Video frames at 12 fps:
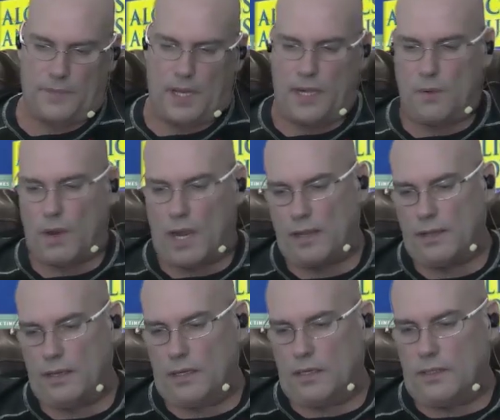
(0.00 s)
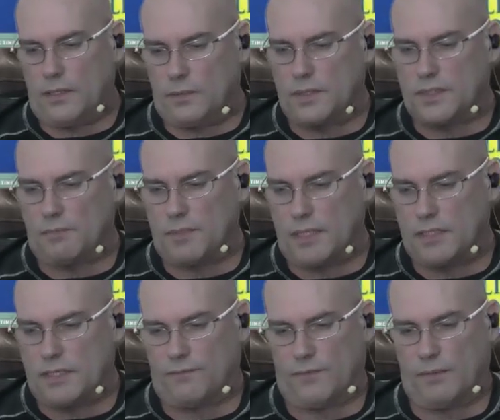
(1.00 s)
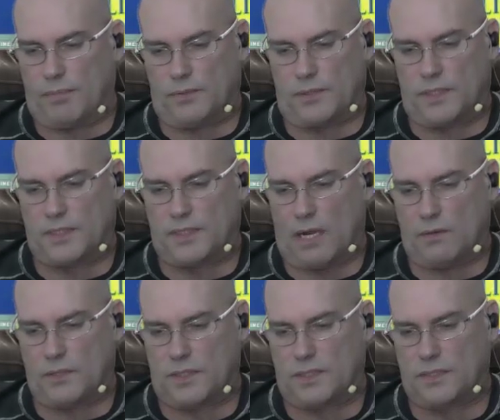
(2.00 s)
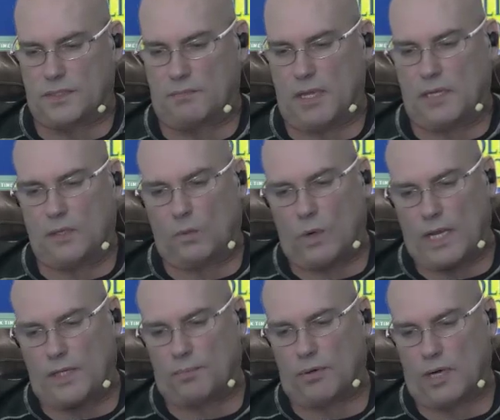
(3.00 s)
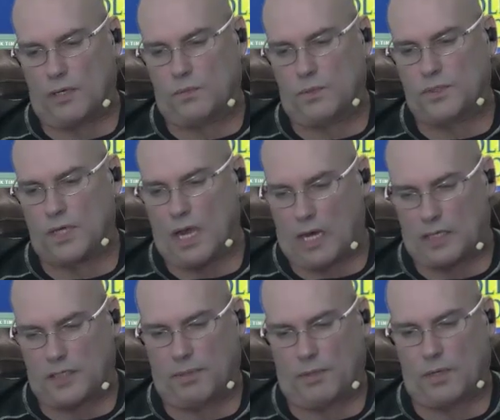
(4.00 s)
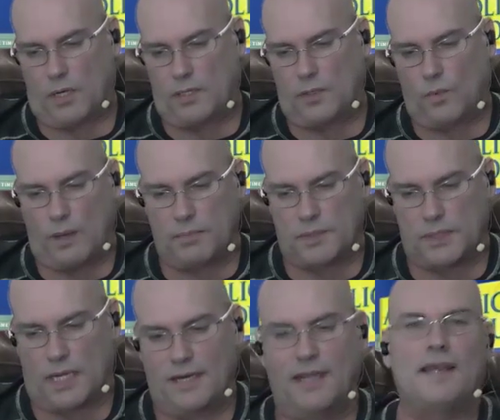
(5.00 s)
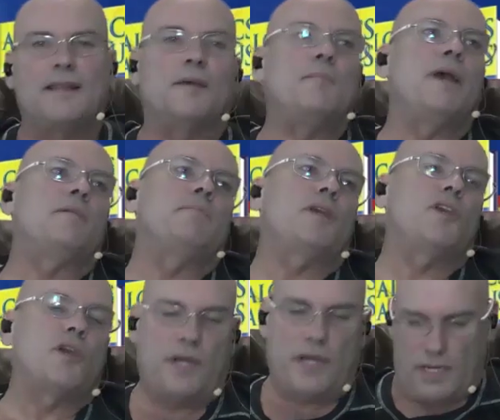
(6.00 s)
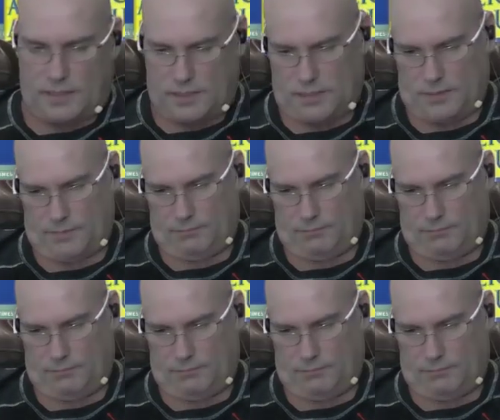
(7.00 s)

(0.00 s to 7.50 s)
Anyway, there was something different about this sound system and the way the product was talked about on the website that made me curious.